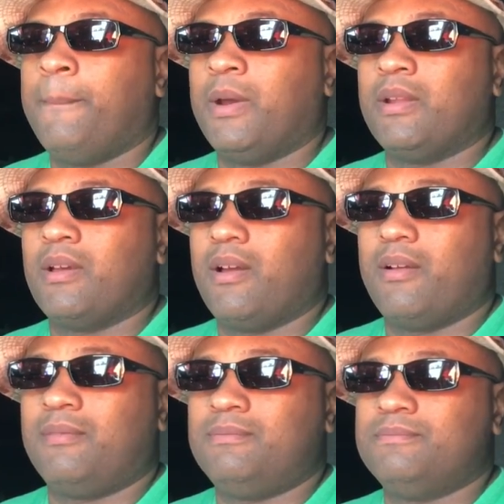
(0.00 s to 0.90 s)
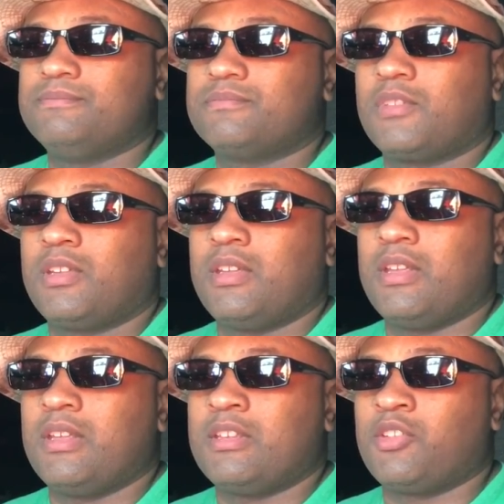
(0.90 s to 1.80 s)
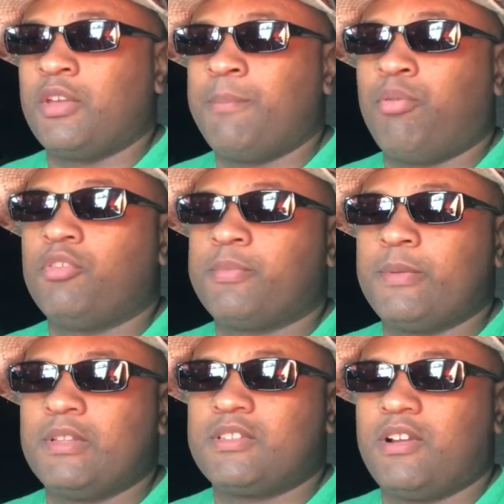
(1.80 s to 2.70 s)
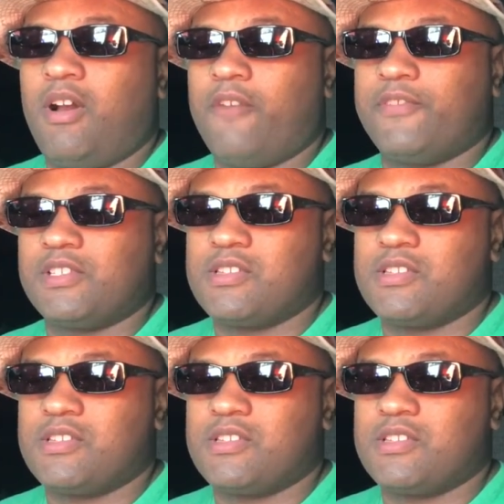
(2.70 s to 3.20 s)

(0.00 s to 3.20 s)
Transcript: But so he pulls me into the office.